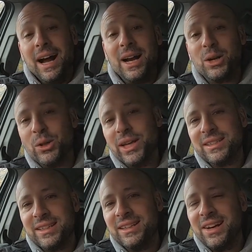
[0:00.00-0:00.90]
I got there
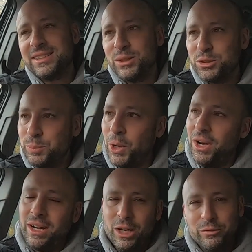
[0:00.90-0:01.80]
to the nice little
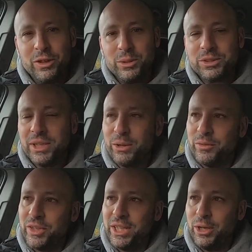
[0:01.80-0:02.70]
spot, hopefully you'll see it on
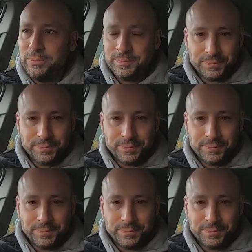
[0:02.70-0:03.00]
the video,